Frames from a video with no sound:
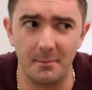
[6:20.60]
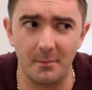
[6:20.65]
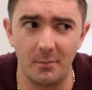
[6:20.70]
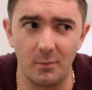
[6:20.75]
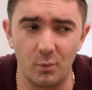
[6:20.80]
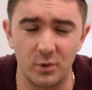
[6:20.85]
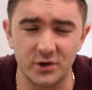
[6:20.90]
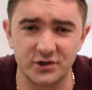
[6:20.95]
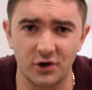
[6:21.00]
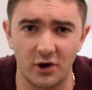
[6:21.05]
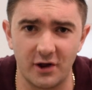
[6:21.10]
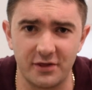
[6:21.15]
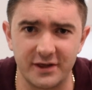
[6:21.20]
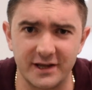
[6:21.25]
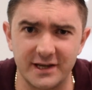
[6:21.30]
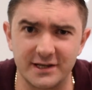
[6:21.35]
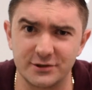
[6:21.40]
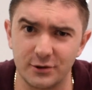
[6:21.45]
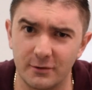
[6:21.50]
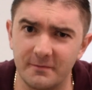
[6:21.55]
which I
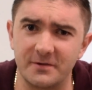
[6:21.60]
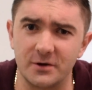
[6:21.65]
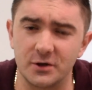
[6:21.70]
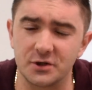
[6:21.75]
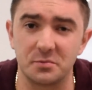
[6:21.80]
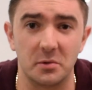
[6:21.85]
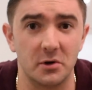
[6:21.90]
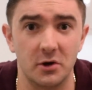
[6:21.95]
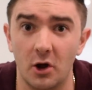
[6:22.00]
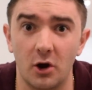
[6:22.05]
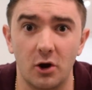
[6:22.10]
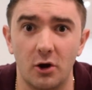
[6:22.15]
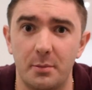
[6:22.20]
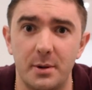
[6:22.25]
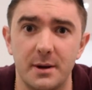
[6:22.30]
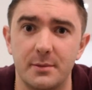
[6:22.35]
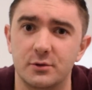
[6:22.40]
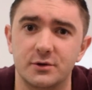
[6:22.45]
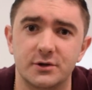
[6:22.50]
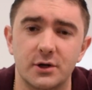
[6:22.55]
think is obvious, but not a lot
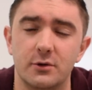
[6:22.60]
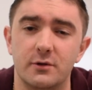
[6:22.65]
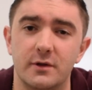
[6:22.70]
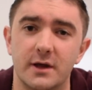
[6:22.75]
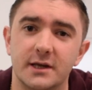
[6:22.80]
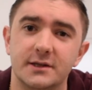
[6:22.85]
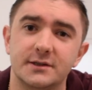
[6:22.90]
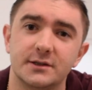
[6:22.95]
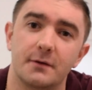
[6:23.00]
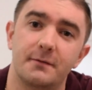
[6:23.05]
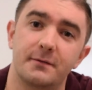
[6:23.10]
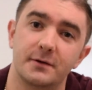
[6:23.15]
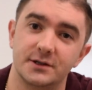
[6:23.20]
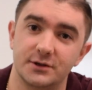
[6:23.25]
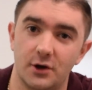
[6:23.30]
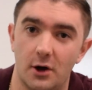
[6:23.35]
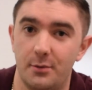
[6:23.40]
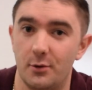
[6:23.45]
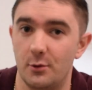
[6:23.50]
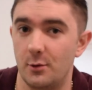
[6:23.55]
of people do this. So for
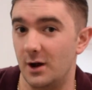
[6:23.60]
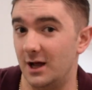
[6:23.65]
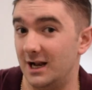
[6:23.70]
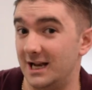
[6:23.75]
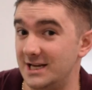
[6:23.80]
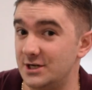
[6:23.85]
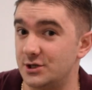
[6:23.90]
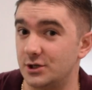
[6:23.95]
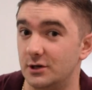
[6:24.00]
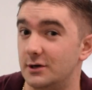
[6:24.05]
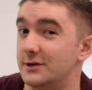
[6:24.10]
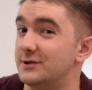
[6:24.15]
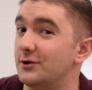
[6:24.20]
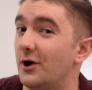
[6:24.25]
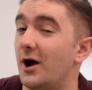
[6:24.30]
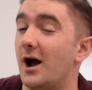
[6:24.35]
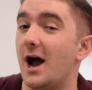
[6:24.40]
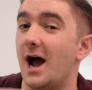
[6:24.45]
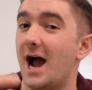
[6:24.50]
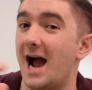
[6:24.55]
example, Alicia is
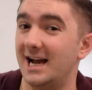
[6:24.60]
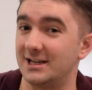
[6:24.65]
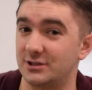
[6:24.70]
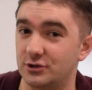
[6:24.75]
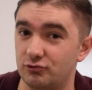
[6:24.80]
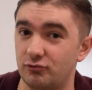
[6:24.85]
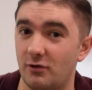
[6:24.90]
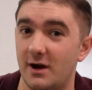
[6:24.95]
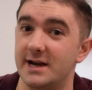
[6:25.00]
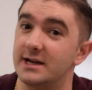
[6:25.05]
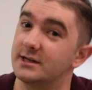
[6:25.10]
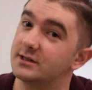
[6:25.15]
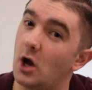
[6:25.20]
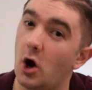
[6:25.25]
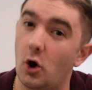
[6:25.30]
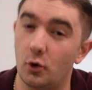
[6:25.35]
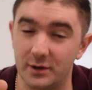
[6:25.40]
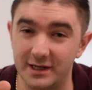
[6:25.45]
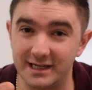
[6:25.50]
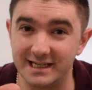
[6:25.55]
not as great as
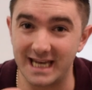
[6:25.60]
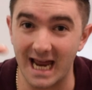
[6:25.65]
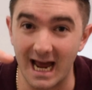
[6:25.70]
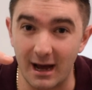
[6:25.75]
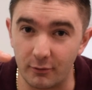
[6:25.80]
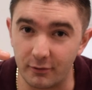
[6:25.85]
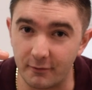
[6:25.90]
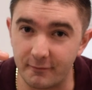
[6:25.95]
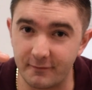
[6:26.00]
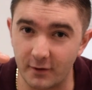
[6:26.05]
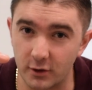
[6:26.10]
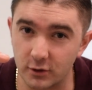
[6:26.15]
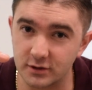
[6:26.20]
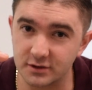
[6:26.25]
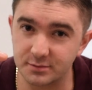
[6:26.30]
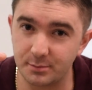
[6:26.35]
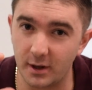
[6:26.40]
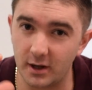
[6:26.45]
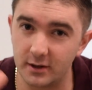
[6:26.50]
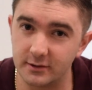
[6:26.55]
holding down the
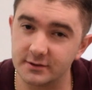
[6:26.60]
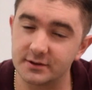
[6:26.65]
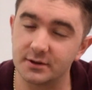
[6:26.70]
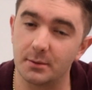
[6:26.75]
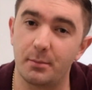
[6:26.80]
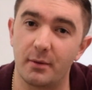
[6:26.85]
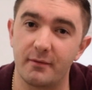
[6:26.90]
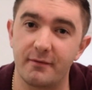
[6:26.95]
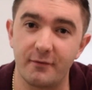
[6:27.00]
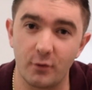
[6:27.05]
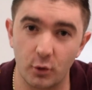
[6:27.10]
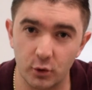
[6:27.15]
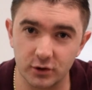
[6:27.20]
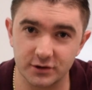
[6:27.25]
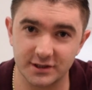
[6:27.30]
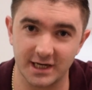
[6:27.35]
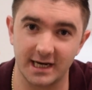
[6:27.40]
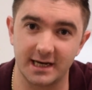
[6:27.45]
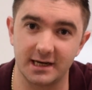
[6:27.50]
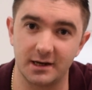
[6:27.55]
focus button. So before
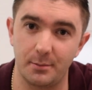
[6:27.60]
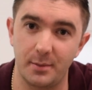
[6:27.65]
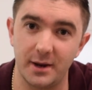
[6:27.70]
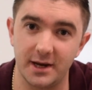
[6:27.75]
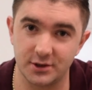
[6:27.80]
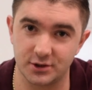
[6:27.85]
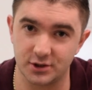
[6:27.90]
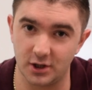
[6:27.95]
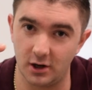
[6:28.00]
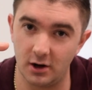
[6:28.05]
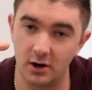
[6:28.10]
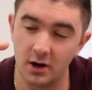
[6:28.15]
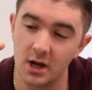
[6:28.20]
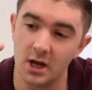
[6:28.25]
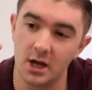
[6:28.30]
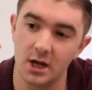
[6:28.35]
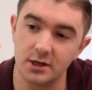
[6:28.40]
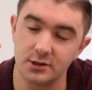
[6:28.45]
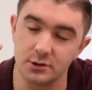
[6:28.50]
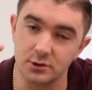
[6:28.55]
you're taking a picture,
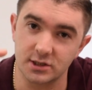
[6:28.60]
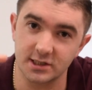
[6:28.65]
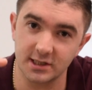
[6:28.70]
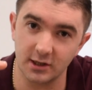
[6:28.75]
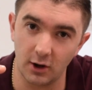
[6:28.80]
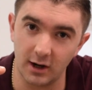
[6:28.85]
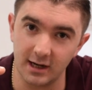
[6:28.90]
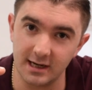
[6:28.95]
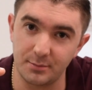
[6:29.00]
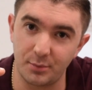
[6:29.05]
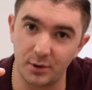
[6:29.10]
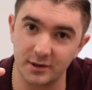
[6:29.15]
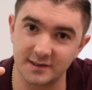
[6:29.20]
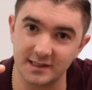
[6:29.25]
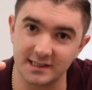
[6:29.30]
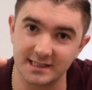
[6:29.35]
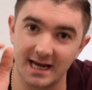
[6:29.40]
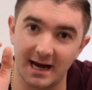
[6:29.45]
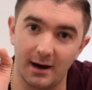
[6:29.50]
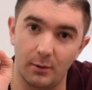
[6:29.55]
you slightly
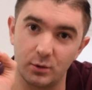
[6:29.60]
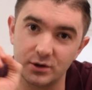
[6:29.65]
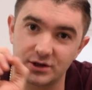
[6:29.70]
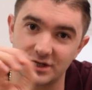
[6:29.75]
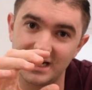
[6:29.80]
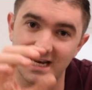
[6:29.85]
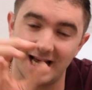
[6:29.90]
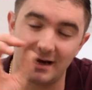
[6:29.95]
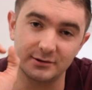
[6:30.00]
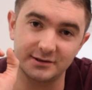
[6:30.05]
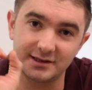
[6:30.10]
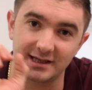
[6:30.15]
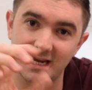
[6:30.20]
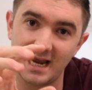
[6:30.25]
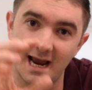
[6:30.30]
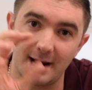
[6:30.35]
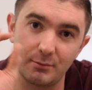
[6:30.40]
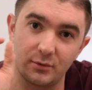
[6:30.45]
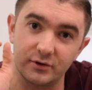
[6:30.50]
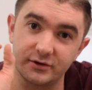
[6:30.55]
press it down, which allows the
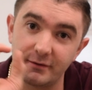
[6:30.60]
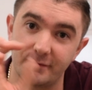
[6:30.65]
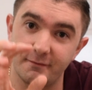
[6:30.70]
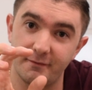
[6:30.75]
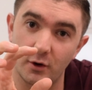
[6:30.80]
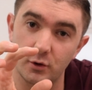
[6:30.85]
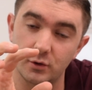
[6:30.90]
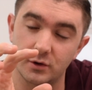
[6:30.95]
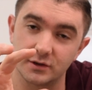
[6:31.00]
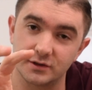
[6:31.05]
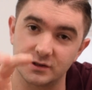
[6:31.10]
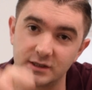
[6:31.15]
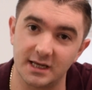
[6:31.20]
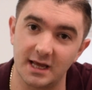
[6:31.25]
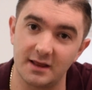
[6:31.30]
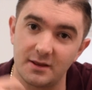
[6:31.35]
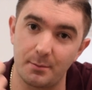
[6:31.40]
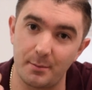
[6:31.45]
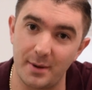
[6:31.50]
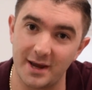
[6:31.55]
camera to focus and
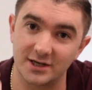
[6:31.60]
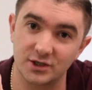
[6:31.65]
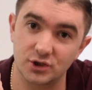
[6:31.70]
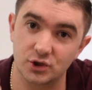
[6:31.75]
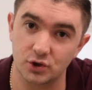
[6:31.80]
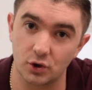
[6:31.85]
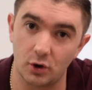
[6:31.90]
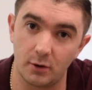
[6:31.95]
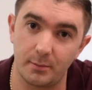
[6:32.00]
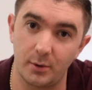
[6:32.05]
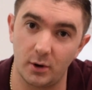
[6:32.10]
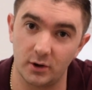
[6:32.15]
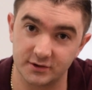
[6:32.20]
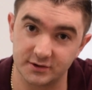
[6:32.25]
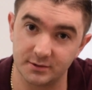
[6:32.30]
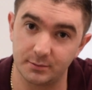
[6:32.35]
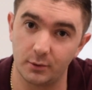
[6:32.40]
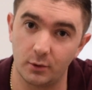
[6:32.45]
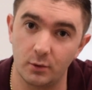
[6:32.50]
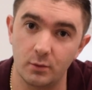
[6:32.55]
get the best shot
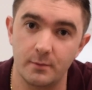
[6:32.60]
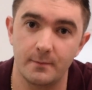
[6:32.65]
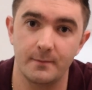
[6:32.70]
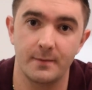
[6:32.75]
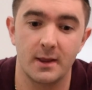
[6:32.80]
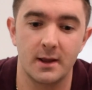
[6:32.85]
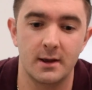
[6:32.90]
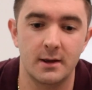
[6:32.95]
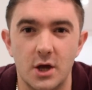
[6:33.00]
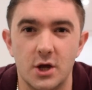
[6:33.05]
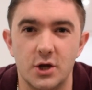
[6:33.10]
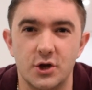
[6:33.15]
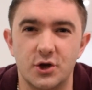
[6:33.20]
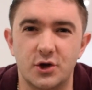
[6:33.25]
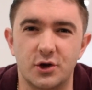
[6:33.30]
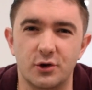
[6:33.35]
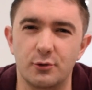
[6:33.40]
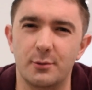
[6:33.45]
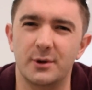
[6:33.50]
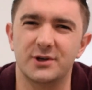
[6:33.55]
possible.
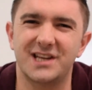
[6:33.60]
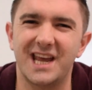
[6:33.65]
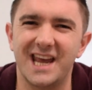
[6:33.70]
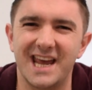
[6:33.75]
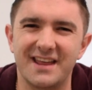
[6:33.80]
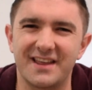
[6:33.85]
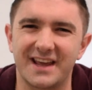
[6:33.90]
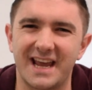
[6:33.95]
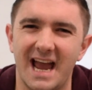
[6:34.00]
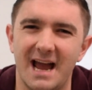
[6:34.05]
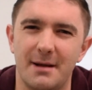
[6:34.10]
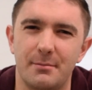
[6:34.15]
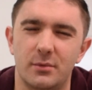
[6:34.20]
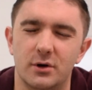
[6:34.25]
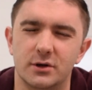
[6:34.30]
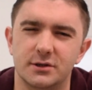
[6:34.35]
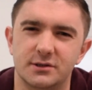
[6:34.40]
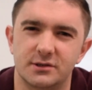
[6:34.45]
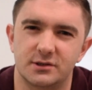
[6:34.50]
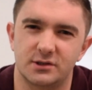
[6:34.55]
You can almost hear the
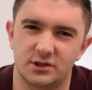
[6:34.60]
camera